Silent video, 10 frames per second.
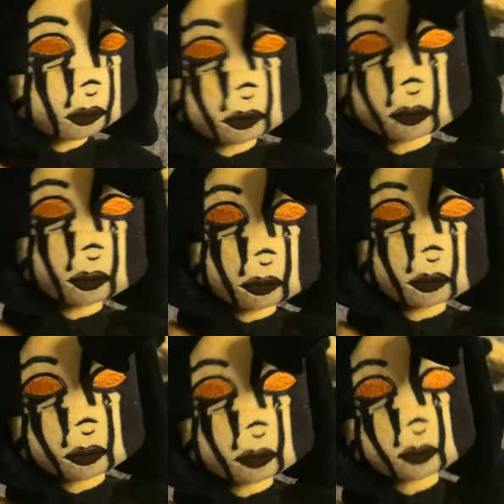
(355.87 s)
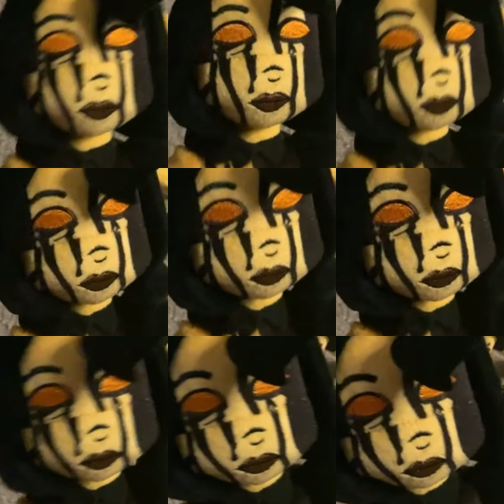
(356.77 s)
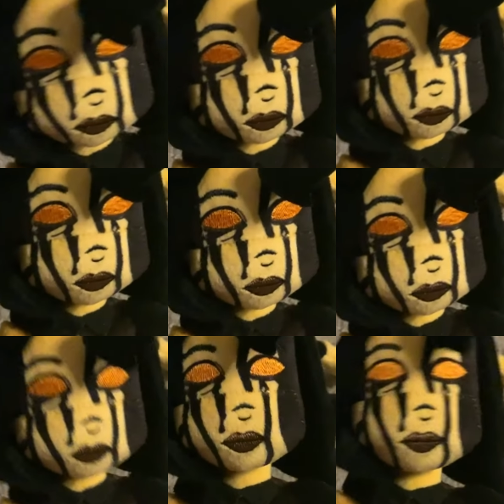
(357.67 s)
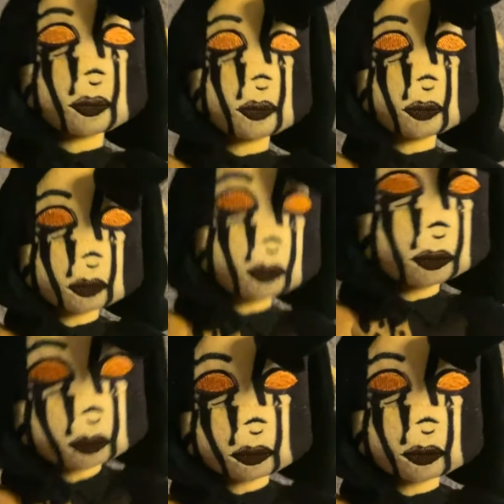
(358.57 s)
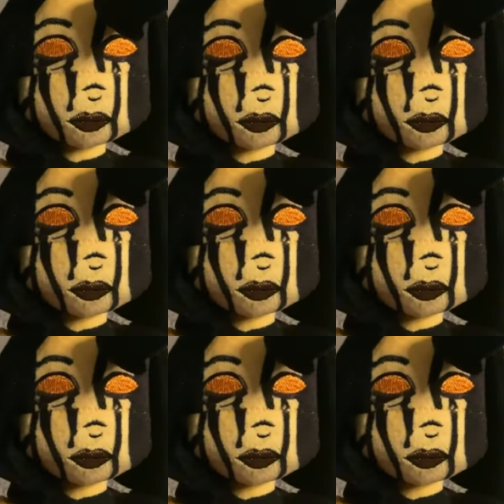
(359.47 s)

Uh, I'm Audrey, and someone told us to